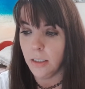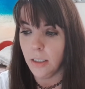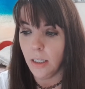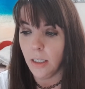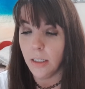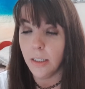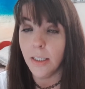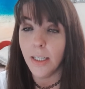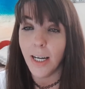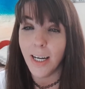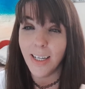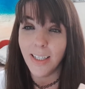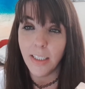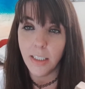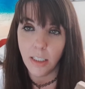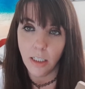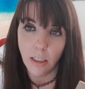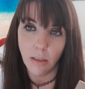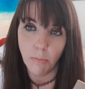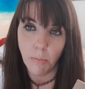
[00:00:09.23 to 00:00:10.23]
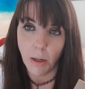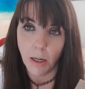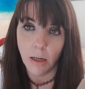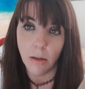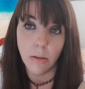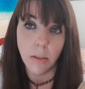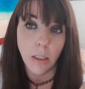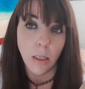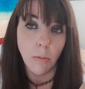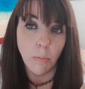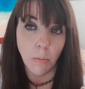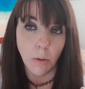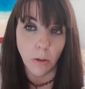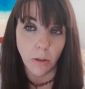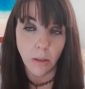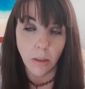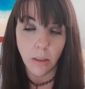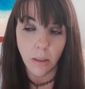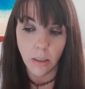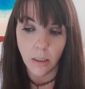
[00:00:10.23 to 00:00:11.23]
£19 a
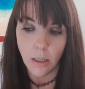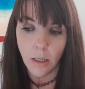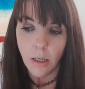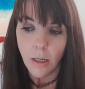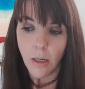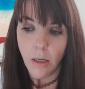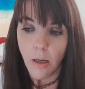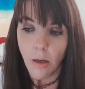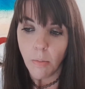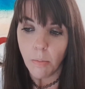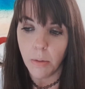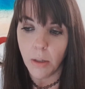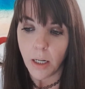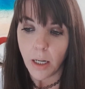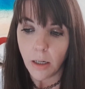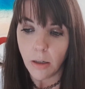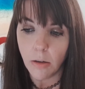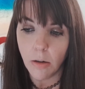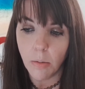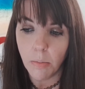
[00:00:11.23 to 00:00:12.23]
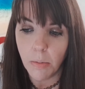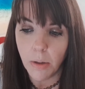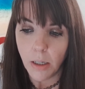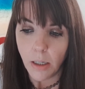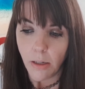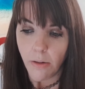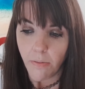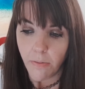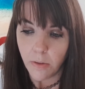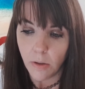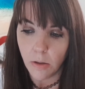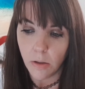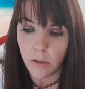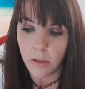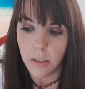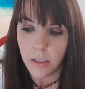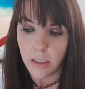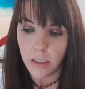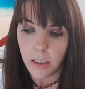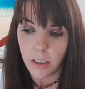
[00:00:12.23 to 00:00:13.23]
month, but I got mine for
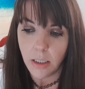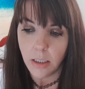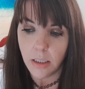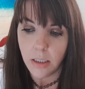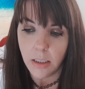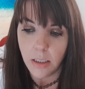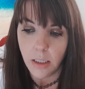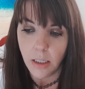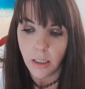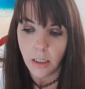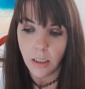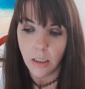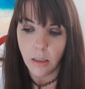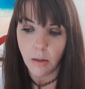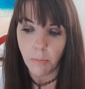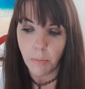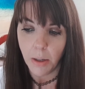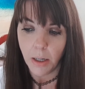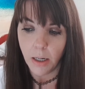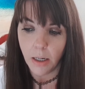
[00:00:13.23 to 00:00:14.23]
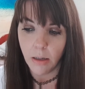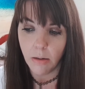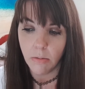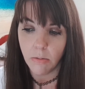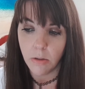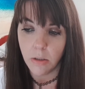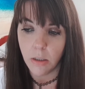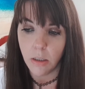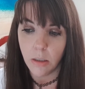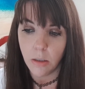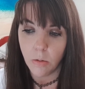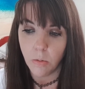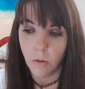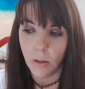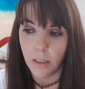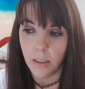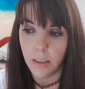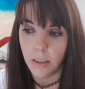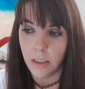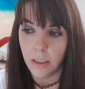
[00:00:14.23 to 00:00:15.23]

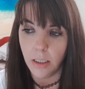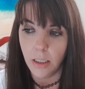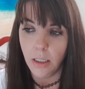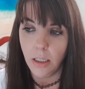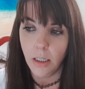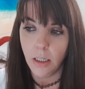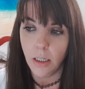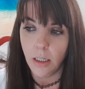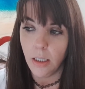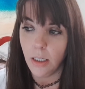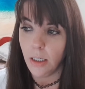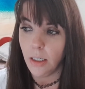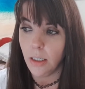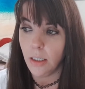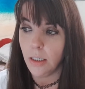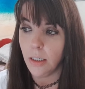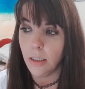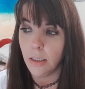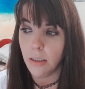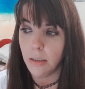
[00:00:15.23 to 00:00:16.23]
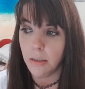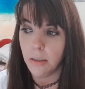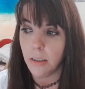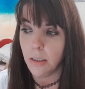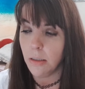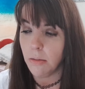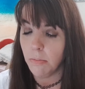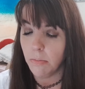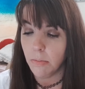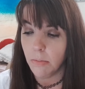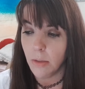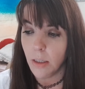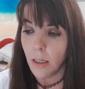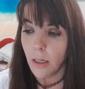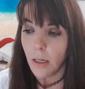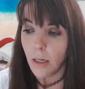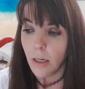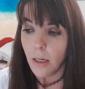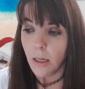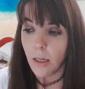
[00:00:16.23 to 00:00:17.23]
£16.20, and
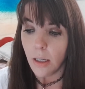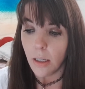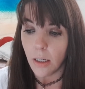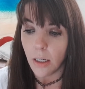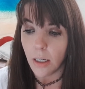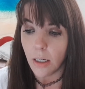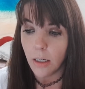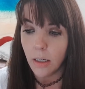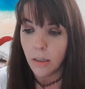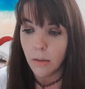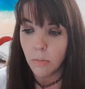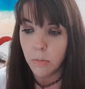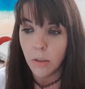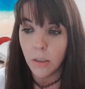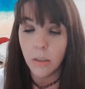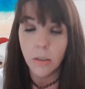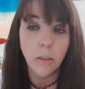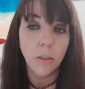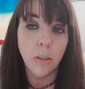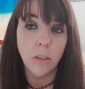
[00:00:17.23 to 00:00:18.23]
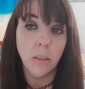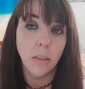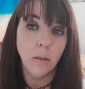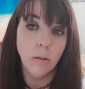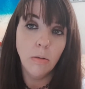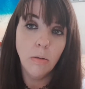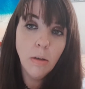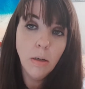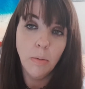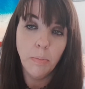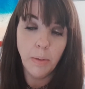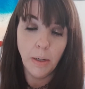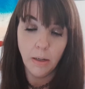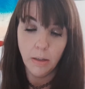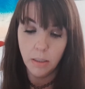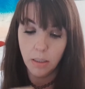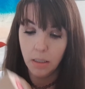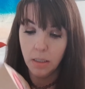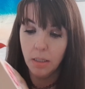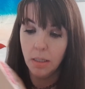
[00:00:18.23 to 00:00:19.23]
I will just go on
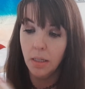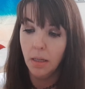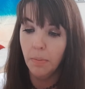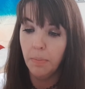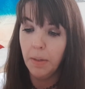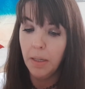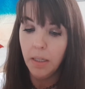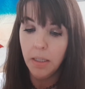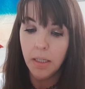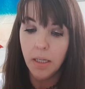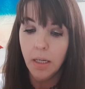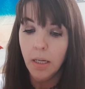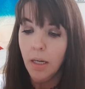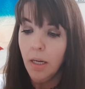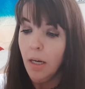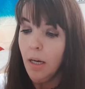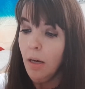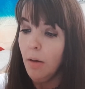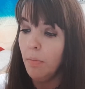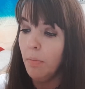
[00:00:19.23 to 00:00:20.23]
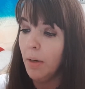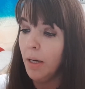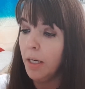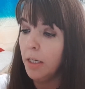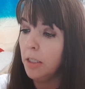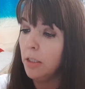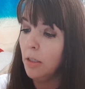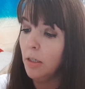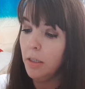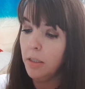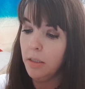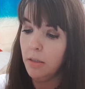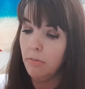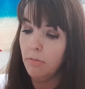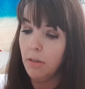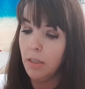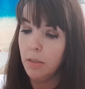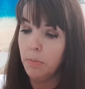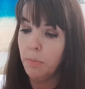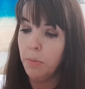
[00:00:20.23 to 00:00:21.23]
about it a little bit. My daughter
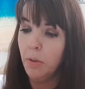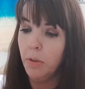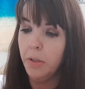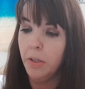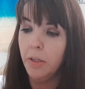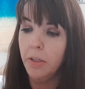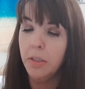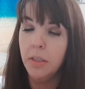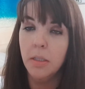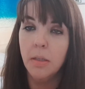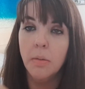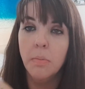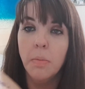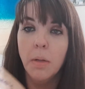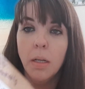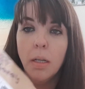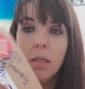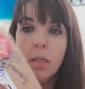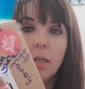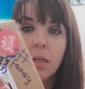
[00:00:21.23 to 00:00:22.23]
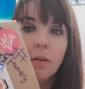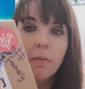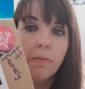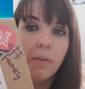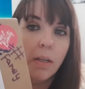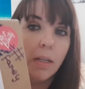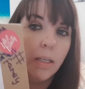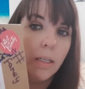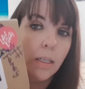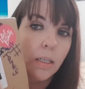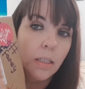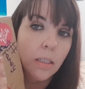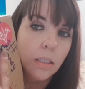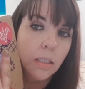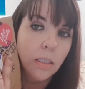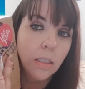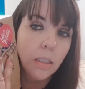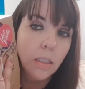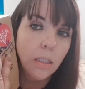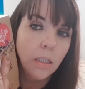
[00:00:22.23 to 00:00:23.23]
has put on some lovely
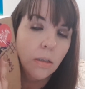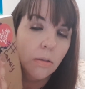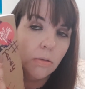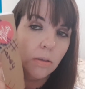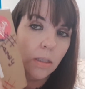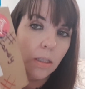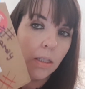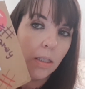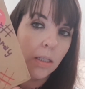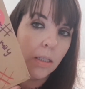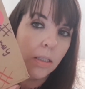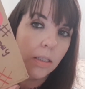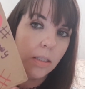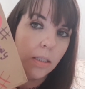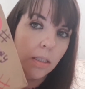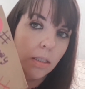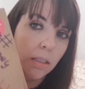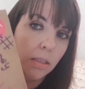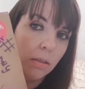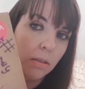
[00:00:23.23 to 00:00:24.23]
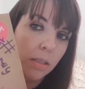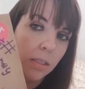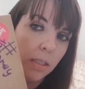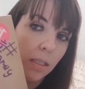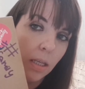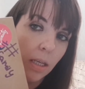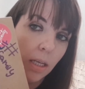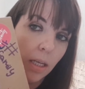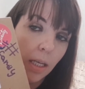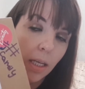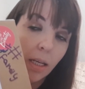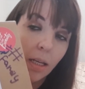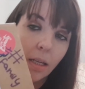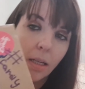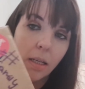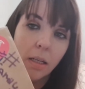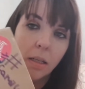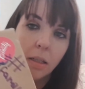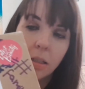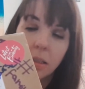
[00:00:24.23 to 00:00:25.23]
slogans, as you see.
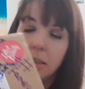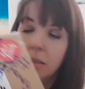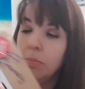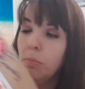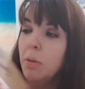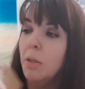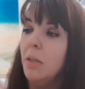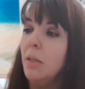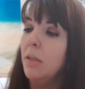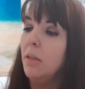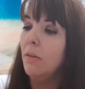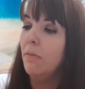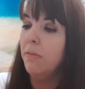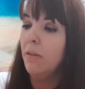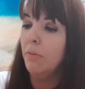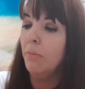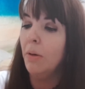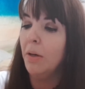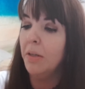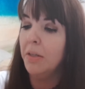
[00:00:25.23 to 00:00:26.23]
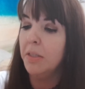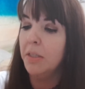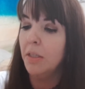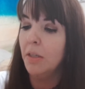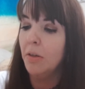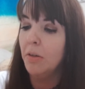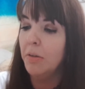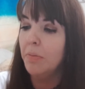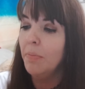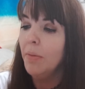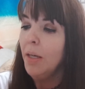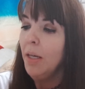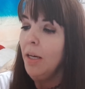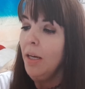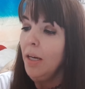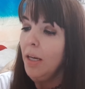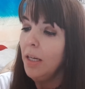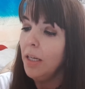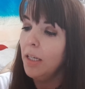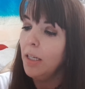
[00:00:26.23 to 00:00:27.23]
She's put lovely ones on.
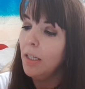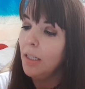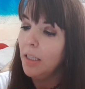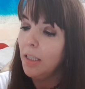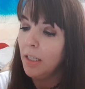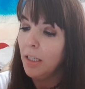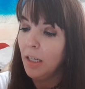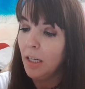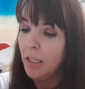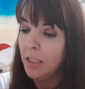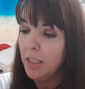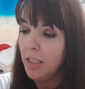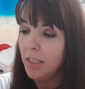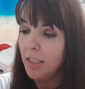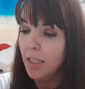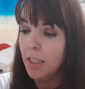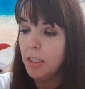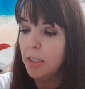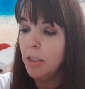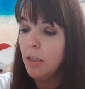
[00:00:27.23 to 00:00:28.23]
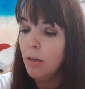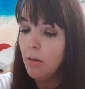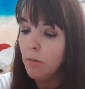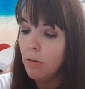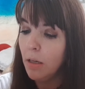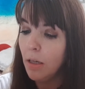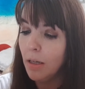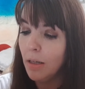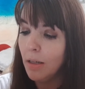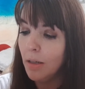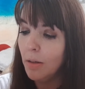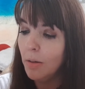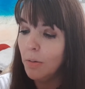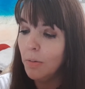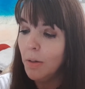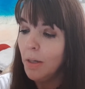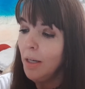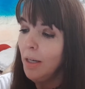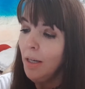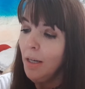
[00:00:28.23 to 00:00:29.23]
She says,
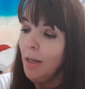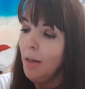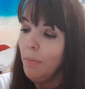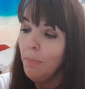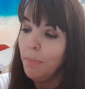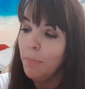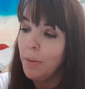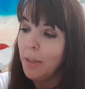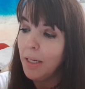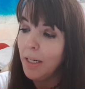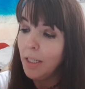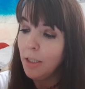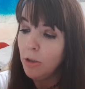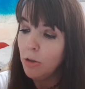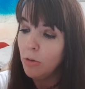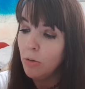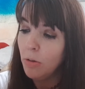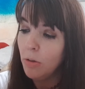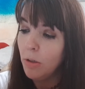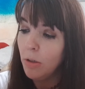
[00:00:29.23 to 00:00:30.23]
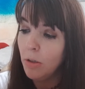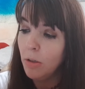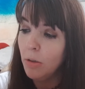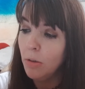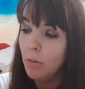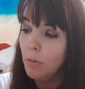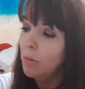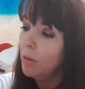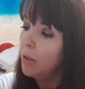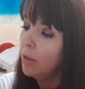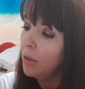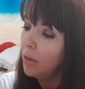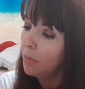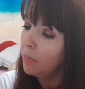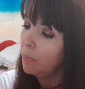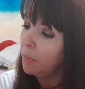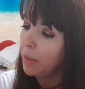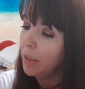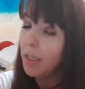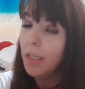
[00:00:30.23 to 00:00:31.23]
YOLO, be true,
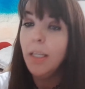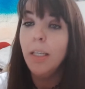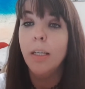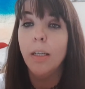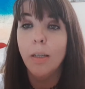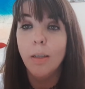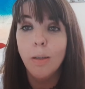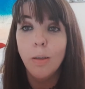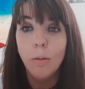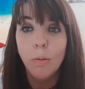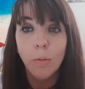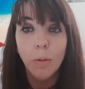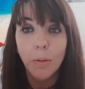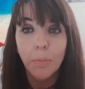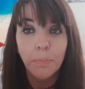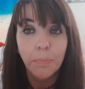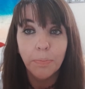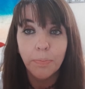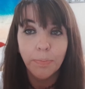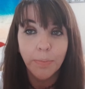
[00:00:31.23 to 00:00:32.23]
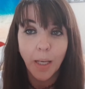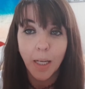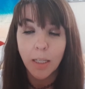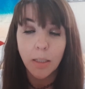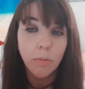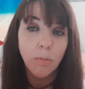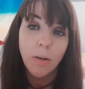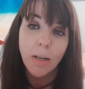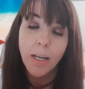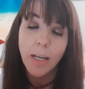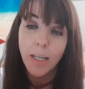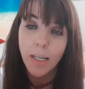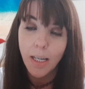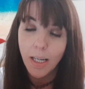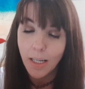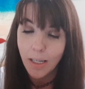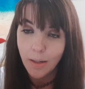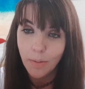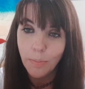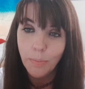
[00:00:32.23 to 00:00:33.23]
be you. That's what I
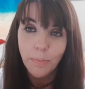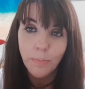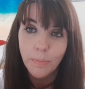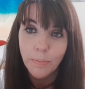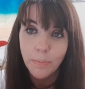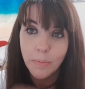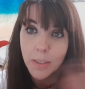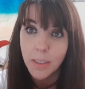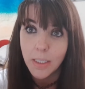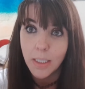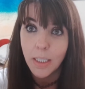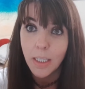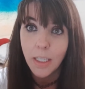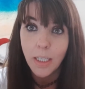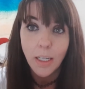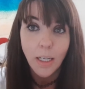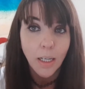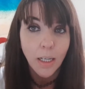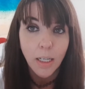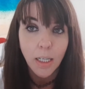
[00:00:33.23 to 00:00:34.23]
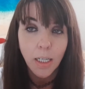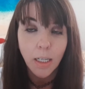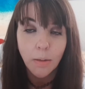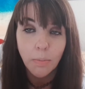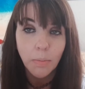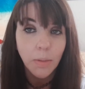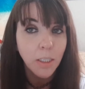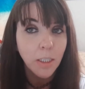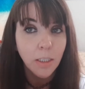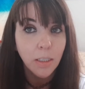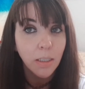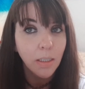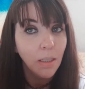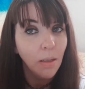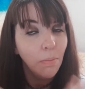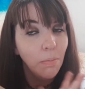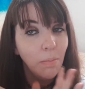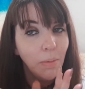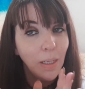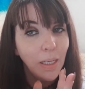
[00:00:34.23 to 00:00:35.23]
am. See, I am just
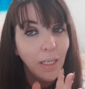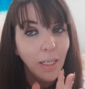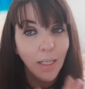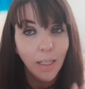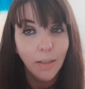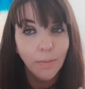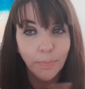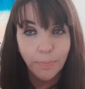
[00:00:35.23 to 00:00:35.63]
me.